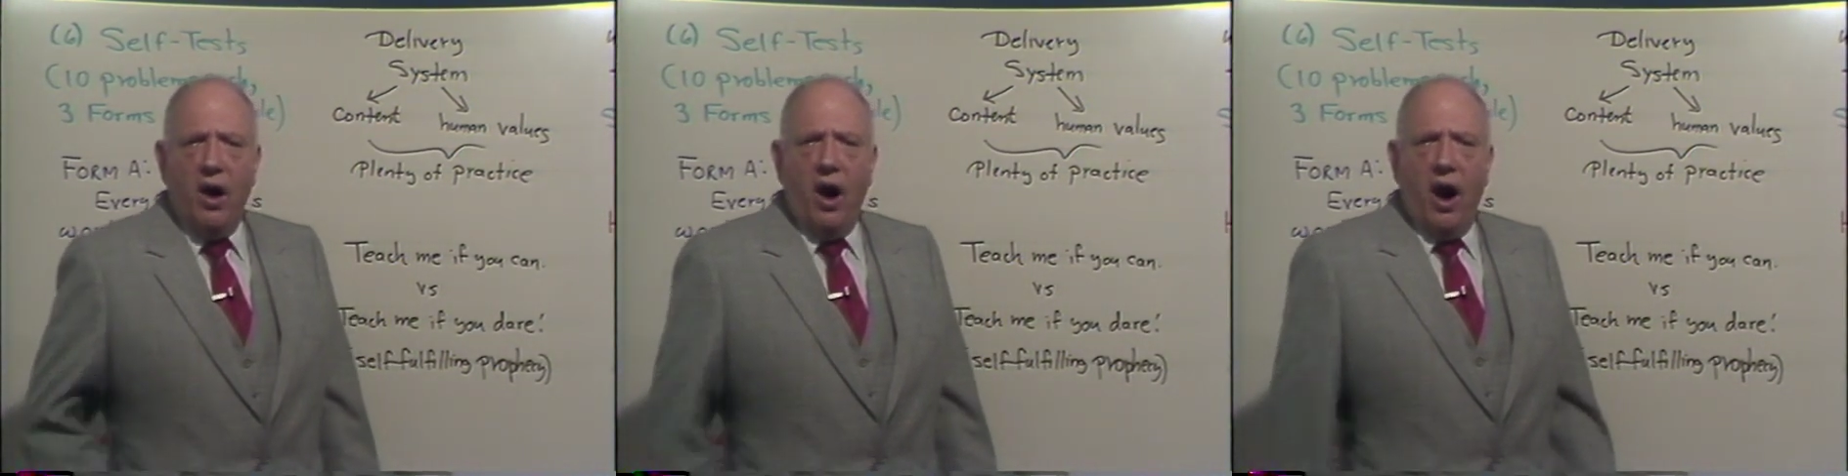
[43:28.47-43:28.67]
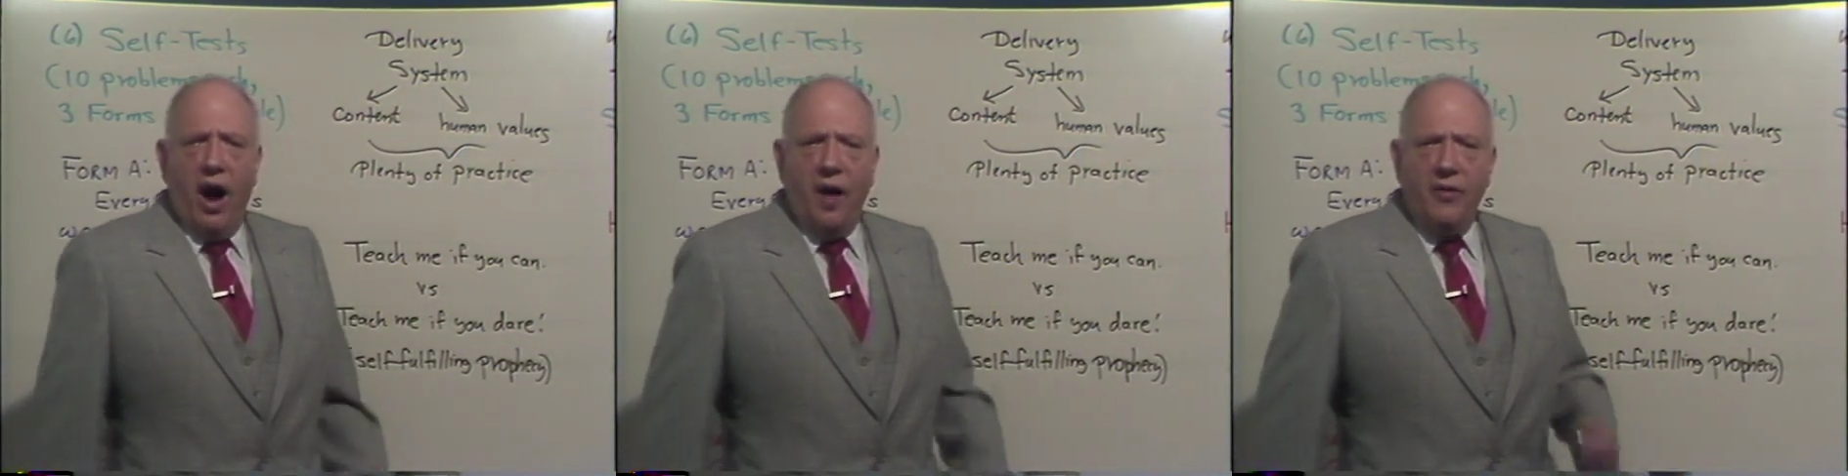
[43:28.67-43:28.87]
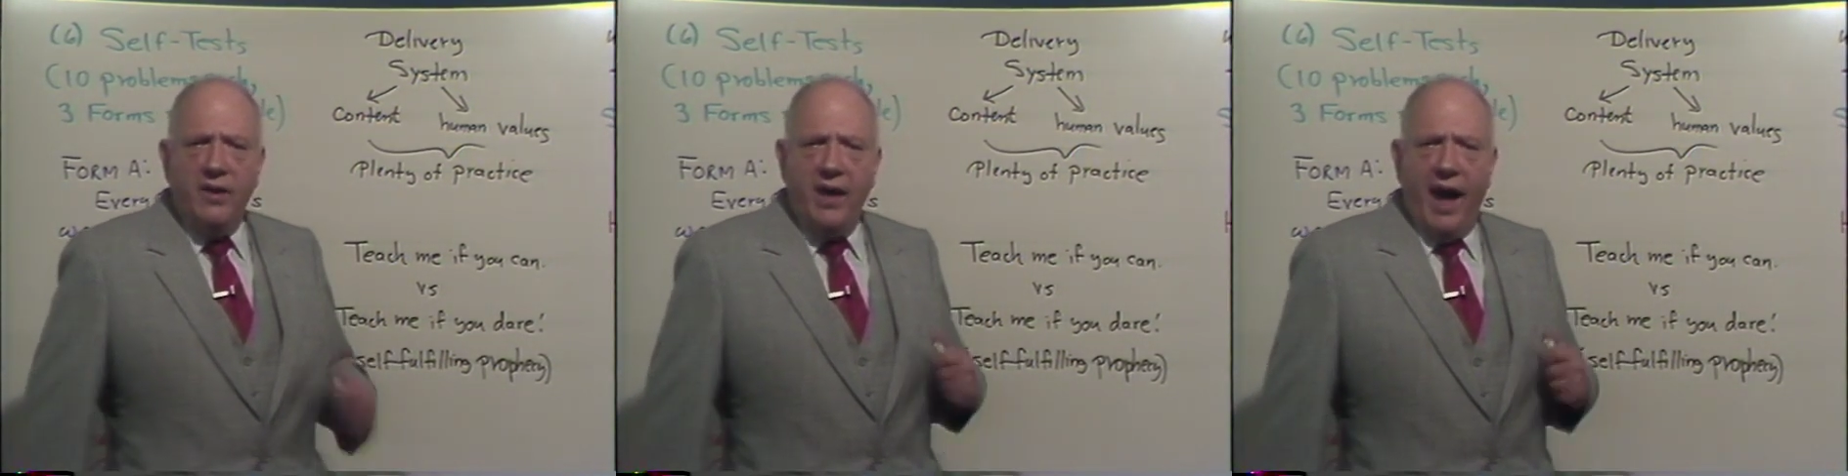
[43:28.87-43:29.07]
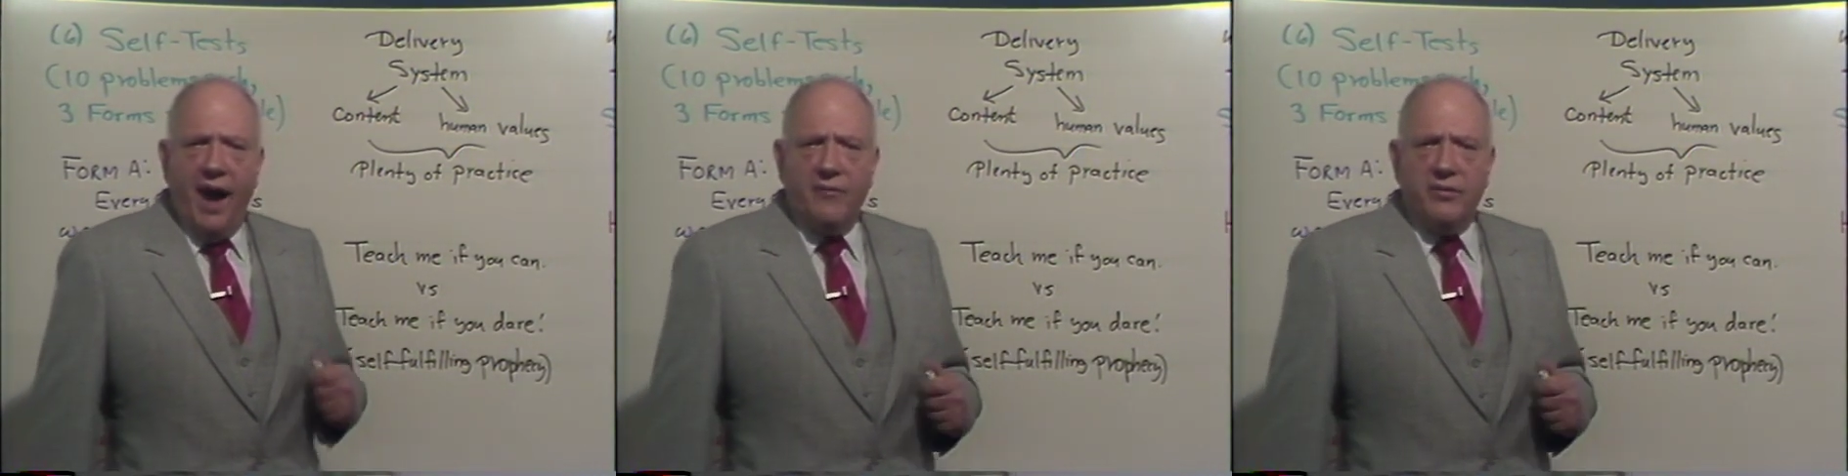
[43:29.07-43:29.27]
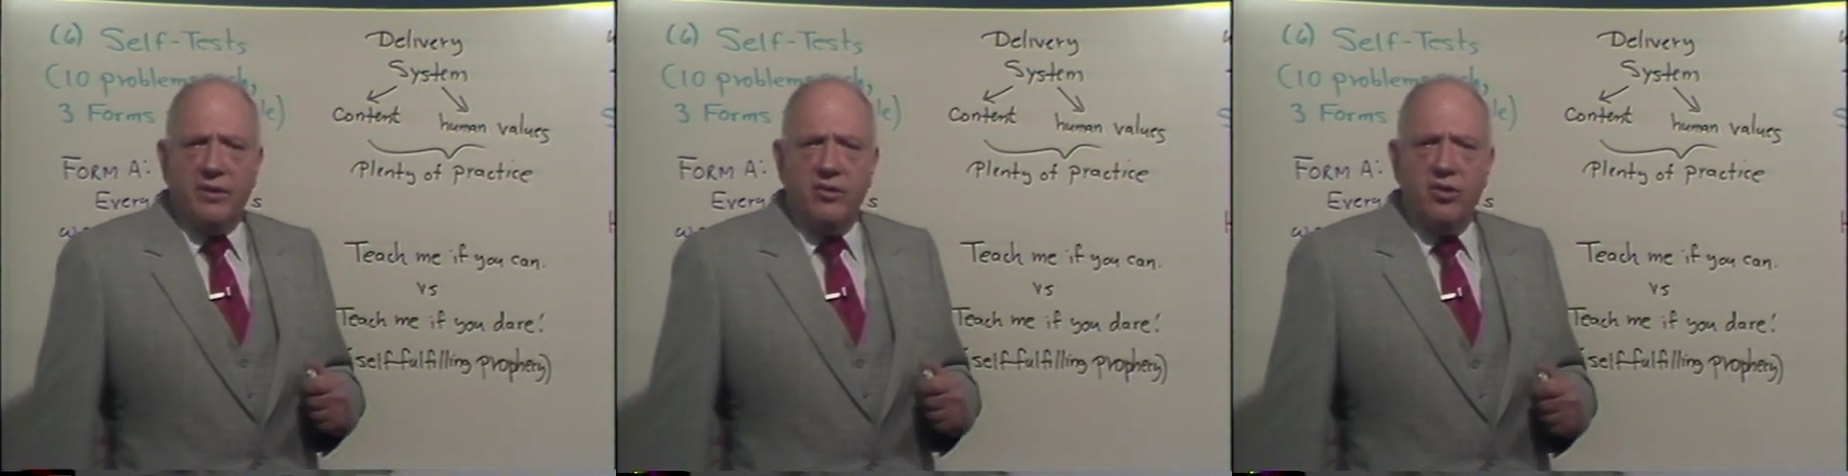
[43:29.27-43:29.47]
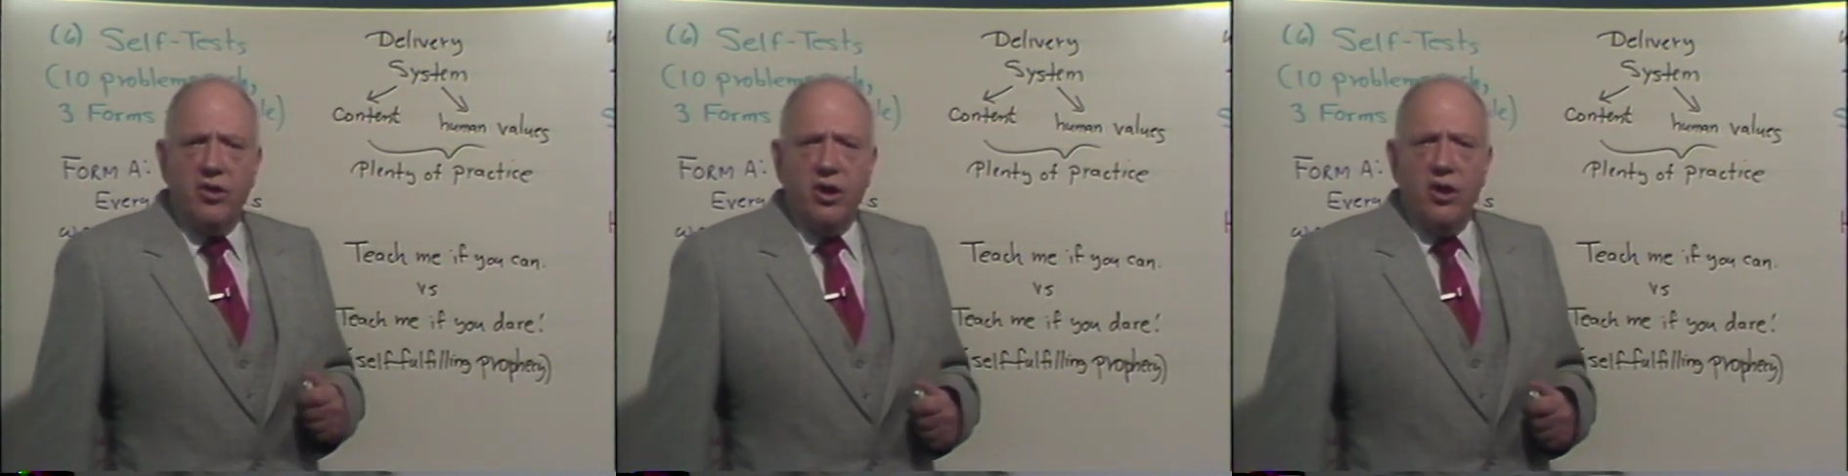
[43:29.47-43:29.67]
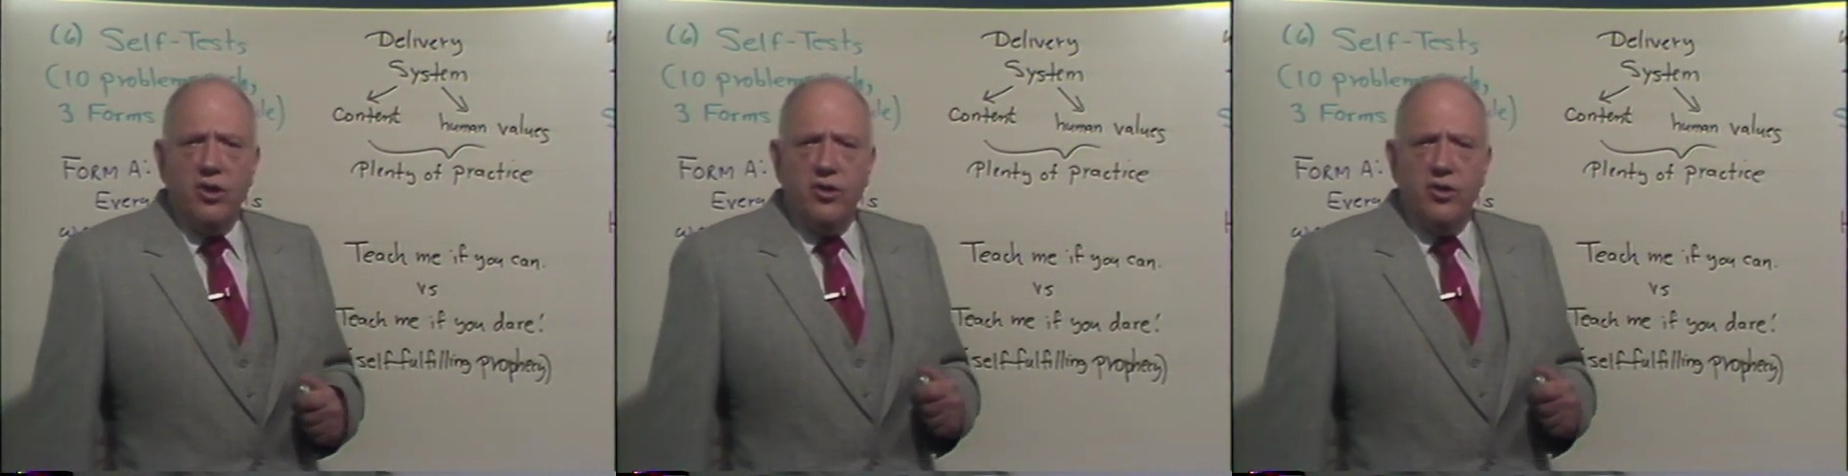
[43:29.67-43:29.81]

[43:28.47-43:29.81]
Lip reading: On the average,